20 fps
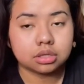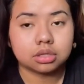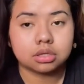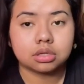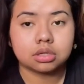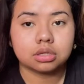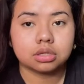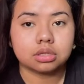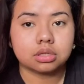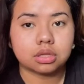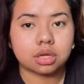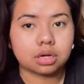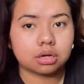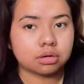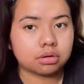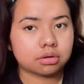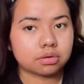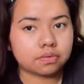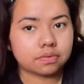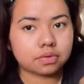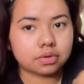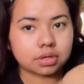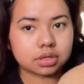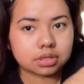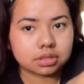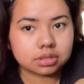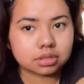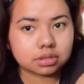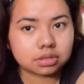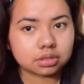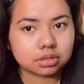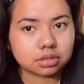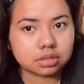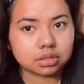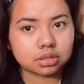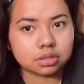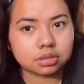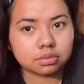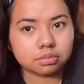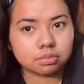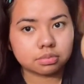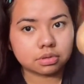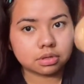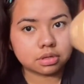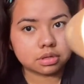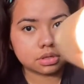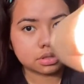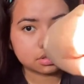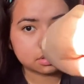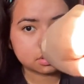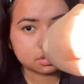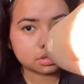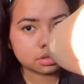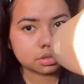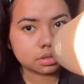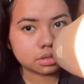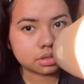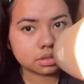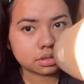a small amount of product on my hand,